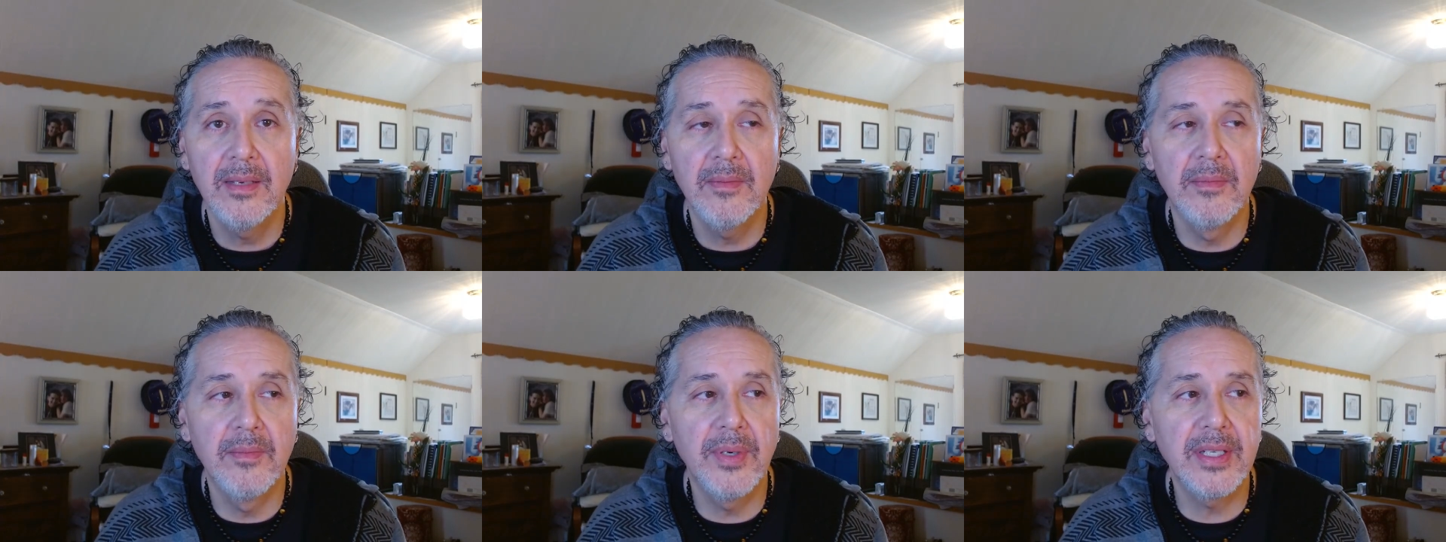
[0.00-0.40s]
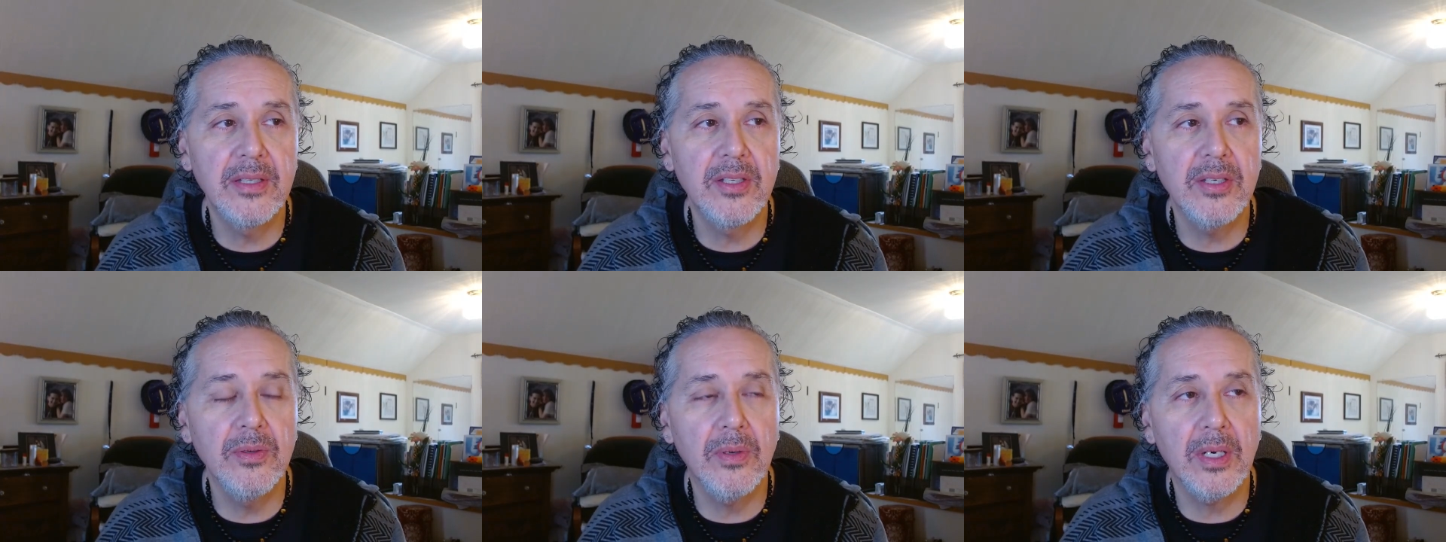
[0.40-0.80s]
but
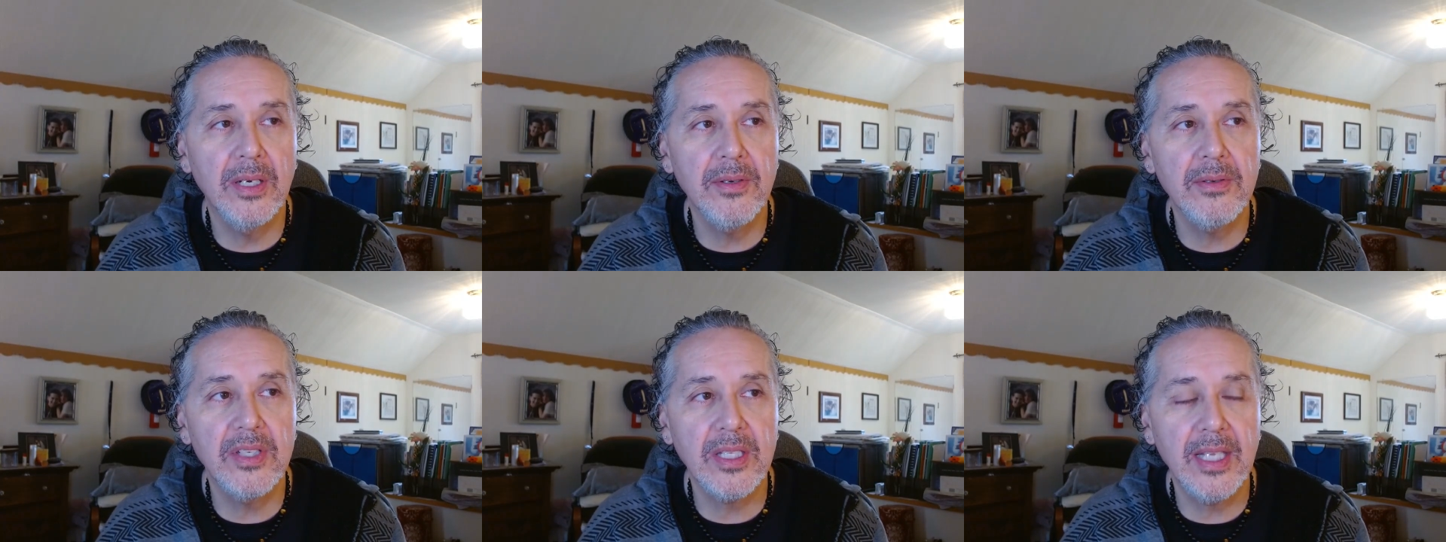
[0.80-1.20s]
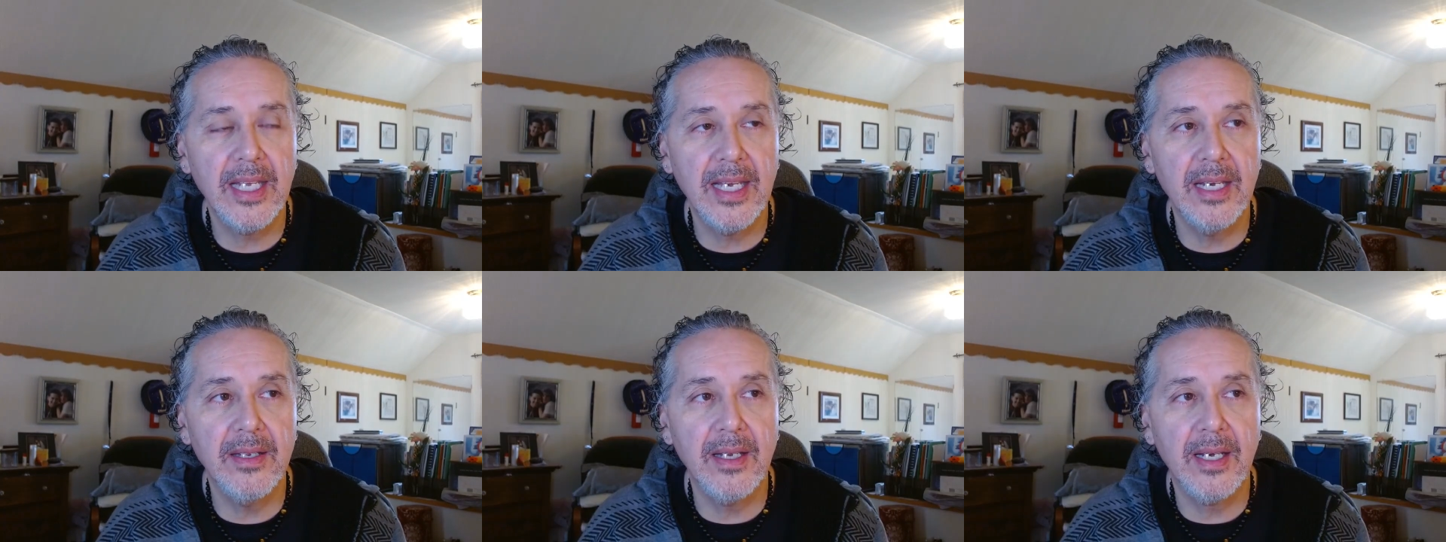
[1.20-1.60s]
to
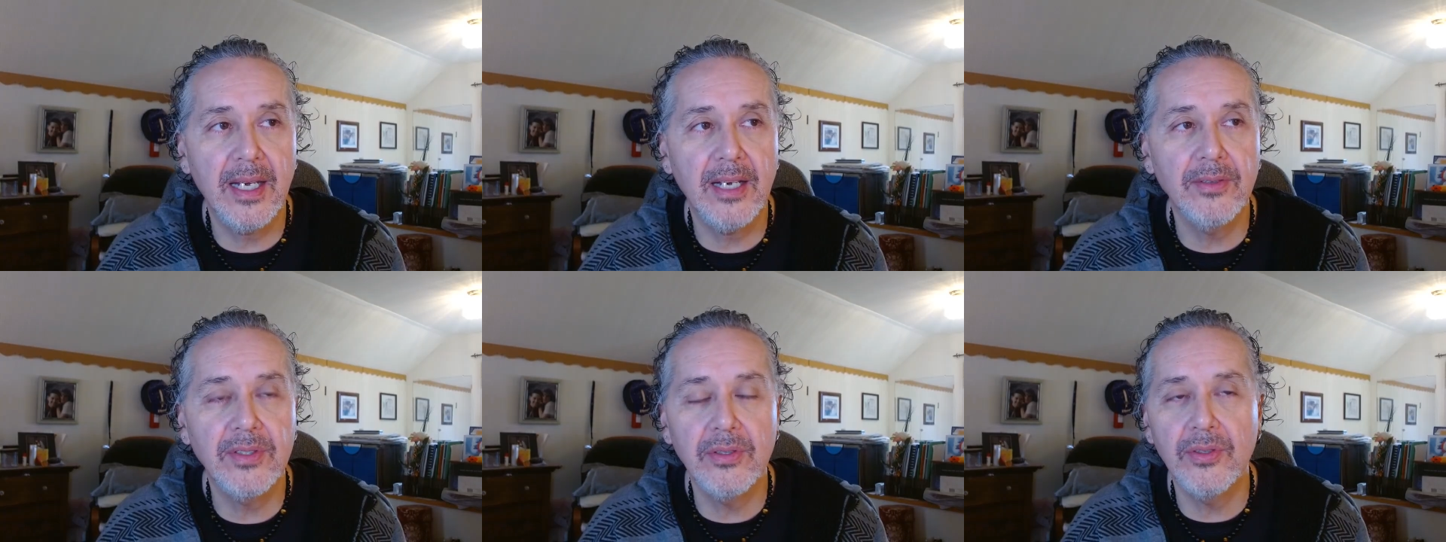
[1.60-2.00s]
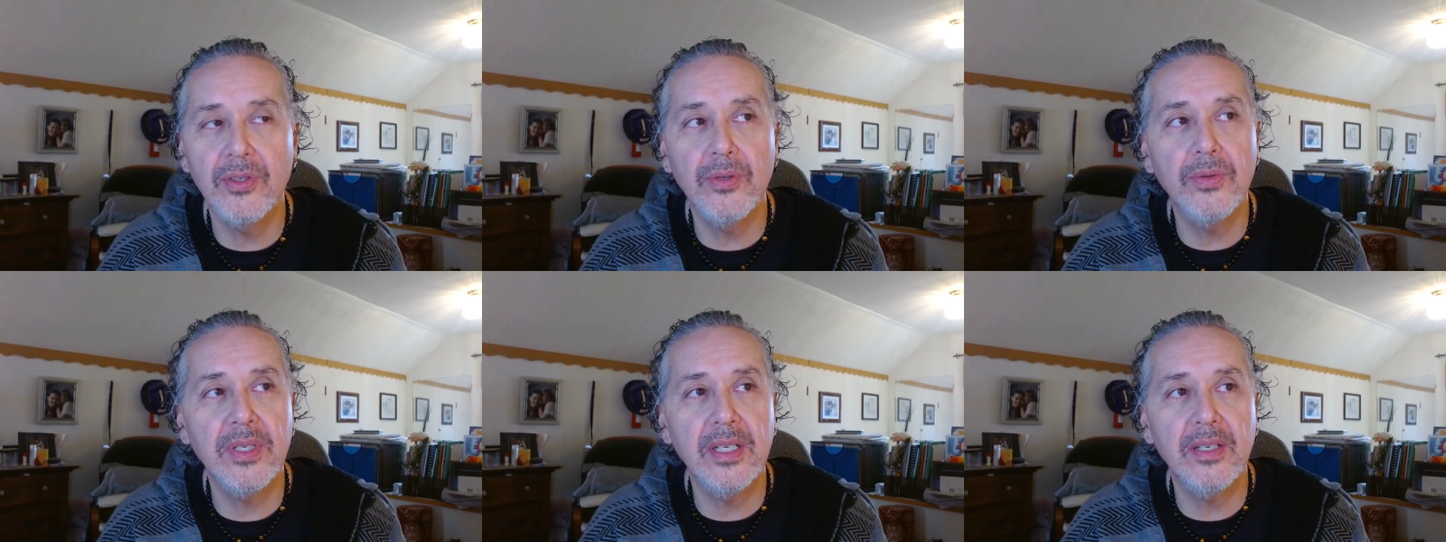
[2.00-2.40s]
understand how to
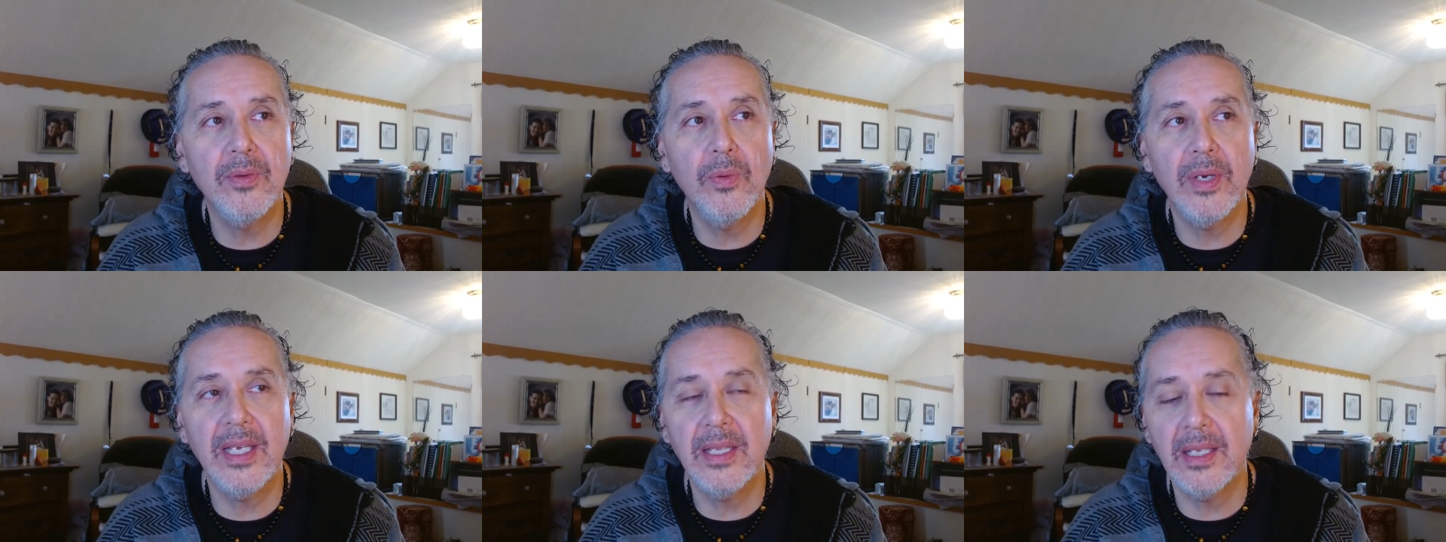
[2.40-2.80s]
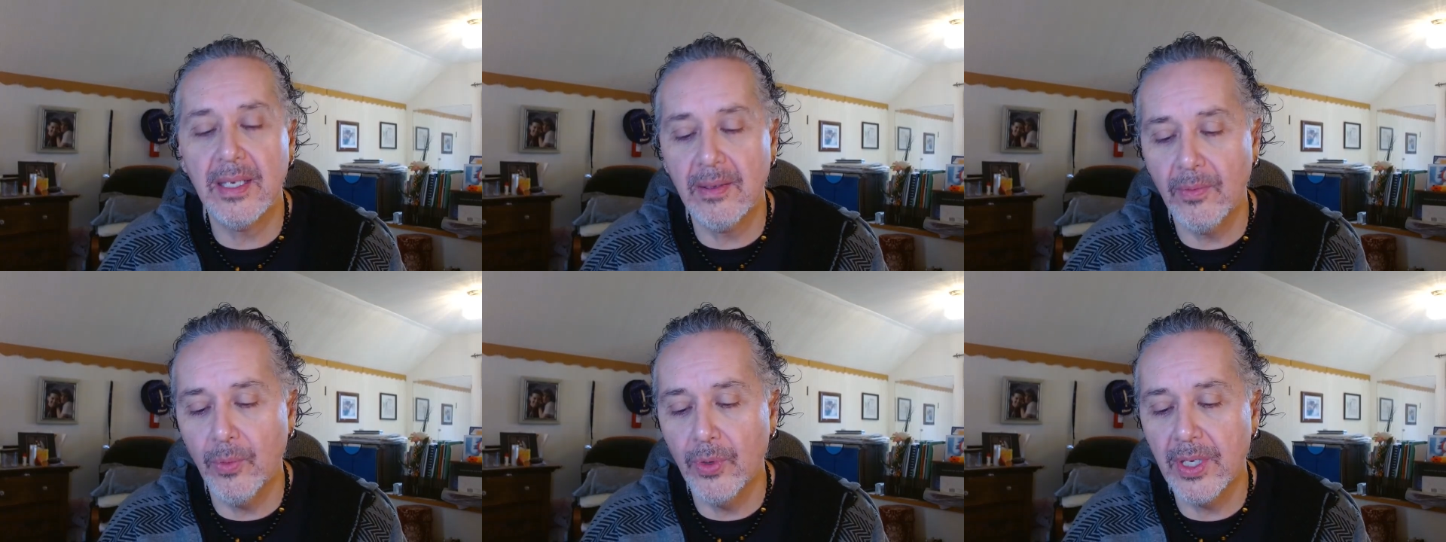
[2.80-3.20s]
do it in a way that
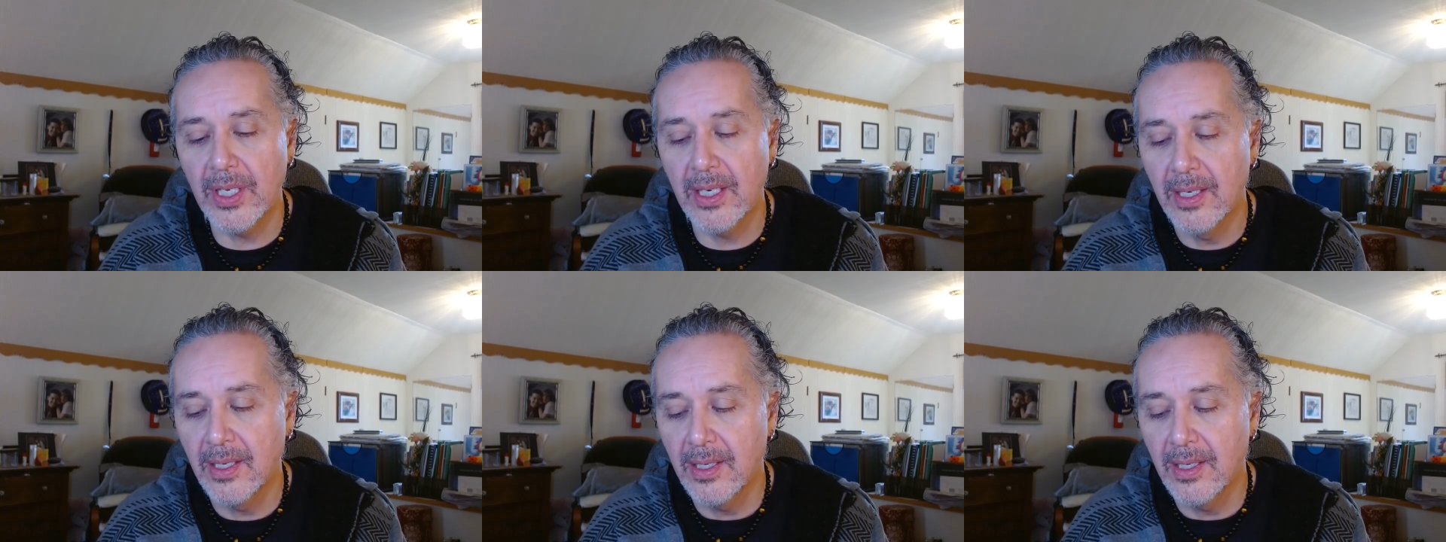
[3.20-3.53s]
would